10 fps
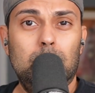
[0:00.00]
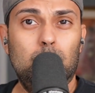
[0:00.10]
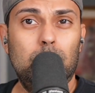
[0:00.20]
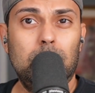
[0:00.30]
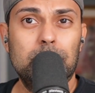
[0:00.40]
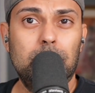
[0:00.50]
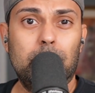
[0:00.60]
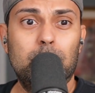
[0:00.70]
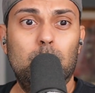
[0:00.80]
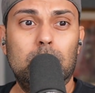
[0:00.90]
you'll realize
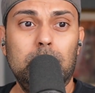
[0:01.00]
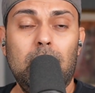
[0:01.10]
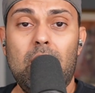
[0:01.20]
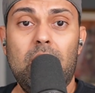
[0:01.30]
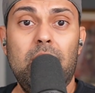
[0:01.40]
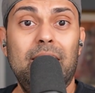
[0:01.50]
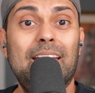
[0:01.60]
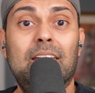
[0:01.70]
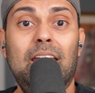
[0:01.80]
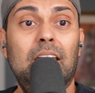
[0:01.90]
very quickly
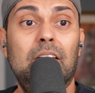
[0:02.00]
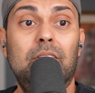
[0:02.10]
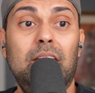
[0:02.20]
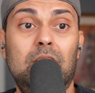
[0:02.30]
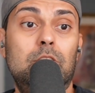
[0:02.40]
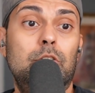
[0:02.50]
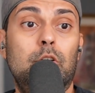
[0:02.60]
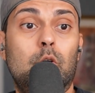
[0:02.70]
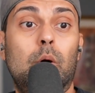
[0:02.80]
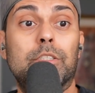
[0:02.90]
they can't even answer
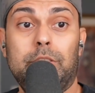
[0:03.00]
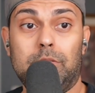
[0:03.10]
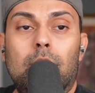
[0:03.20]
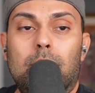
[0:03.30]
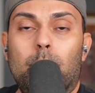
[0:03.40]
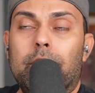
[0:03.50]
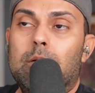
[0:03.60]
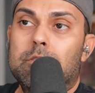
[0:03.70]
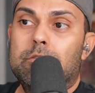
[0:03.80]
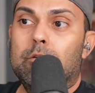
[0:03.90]
your question. When it
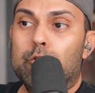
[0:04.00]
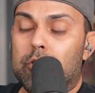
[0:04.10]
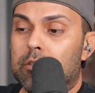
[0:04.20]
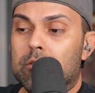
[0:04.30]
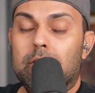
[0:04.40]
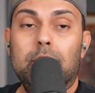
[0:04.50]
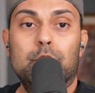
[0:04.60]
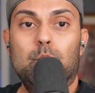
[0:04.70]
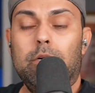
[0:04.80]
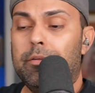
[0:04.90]
comes to zero trust,
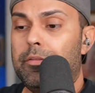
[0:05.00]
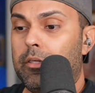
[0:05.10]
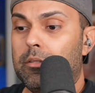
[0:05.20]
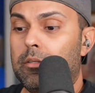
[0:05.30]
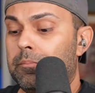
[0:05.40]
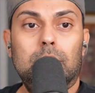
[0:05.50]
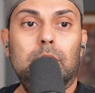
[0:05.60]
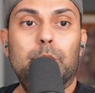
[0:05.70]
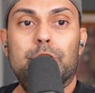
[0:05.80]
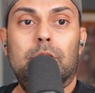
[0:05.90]
here's what I think.
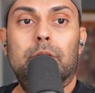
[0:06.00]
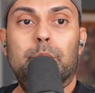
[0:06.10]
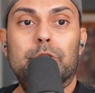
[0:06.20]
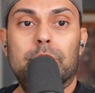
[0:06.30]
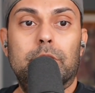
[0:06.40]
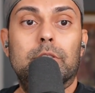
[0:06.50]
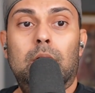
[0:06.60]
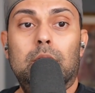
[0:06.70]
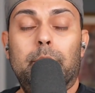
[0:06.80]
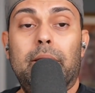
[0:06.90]
Limit your administrators,
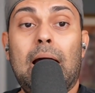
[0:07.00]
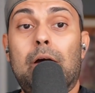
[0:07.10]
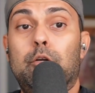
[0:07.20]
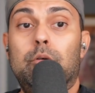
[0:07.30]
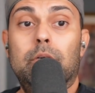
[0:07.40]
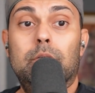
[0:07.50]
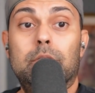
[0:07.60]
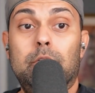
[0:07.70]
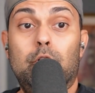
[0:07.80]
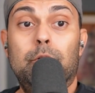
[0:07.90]
limit how your
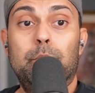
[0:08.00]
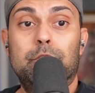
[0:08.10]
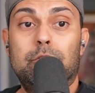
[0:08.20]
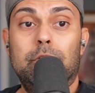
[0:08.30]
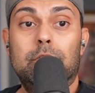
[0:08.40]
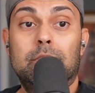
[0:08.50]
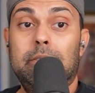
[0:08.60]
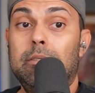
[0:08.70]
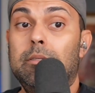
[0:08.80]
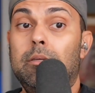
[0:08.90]
administrators
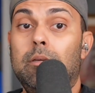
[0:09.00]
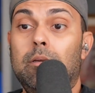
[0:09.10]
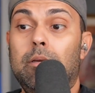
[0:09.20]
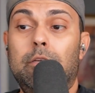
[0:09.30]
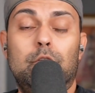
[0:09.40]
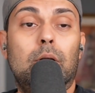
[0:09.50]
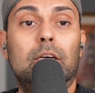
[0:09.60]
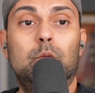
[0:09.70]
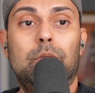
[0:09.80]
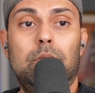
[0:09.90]
can
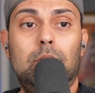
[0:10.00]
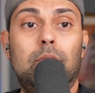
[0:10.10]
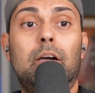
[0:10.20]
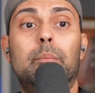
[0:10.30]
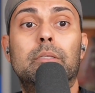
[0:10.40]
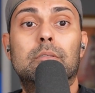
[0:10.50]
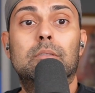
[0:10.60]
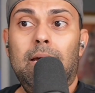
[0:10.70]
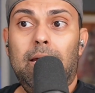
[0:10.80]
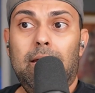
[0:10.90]
interact with the environment,
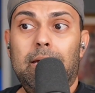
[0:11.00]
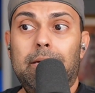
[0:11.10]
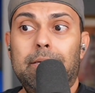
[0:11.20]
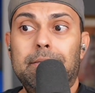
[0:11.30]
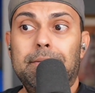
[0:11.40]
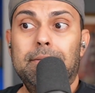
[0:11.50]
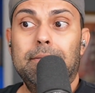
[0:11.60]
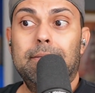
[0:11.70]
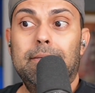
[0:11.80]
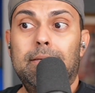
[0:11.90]
and
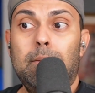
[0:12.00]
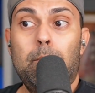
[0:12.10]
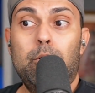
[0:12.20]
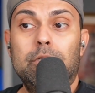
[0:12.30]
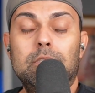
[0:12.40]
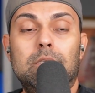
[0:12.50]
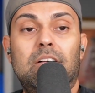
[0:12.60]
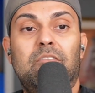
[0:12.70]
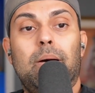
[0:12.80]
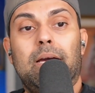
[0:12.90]
bring
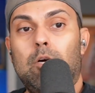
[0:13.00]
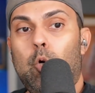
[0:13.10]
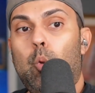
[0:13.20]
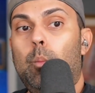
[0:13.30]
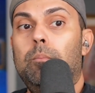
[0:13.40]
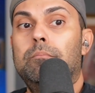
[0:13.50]
stuff back home.